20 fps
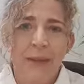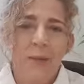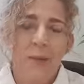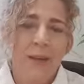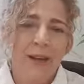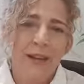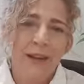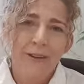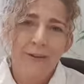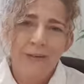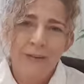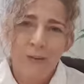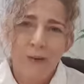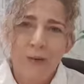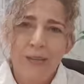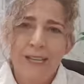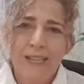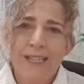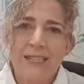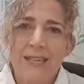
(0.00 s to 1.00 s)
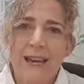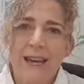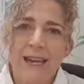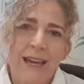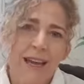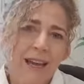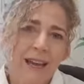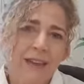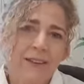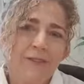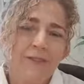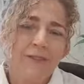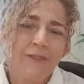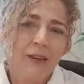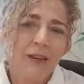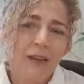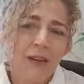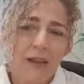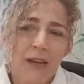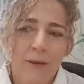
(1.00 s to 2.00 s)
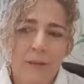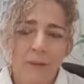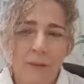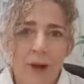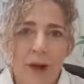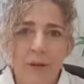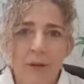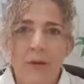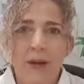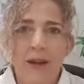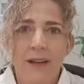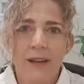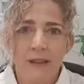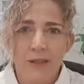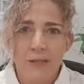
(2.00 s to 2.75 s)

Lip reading: We're now 4 years later, and in my mind,